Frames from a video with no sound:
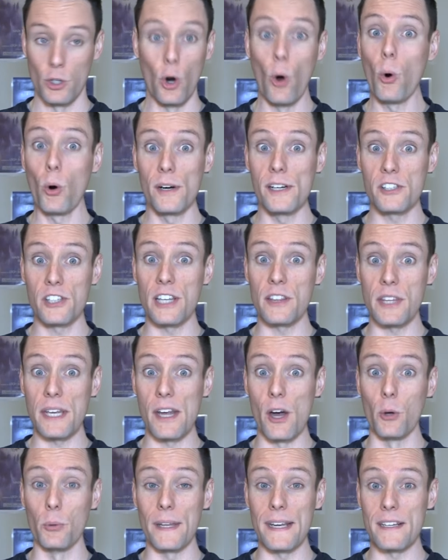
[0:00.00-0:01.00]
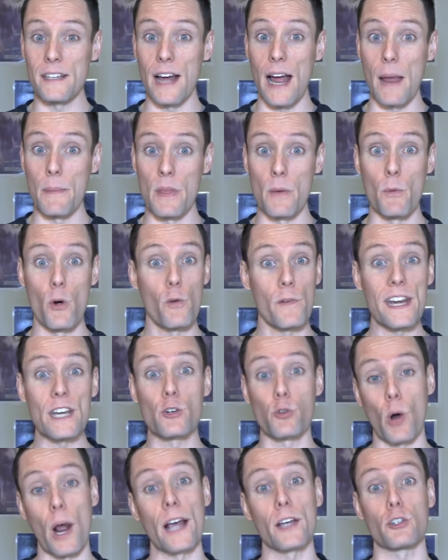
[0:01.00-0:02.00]
Nor is it the only time the movie
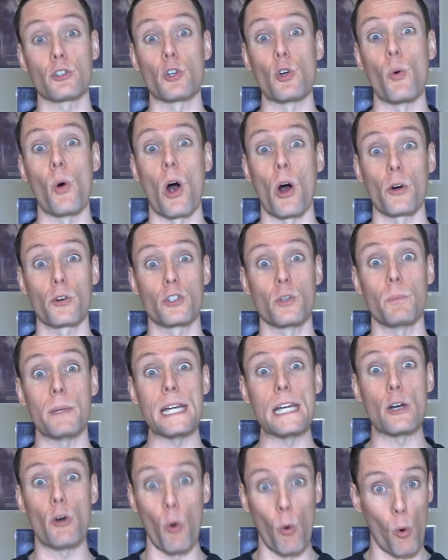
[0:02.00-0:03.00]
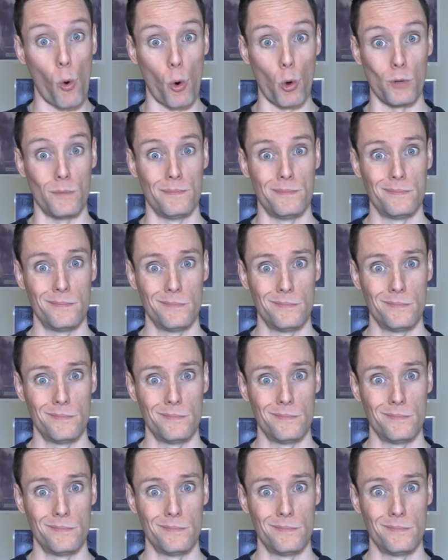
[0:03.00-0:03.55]
tries too hard to be cool.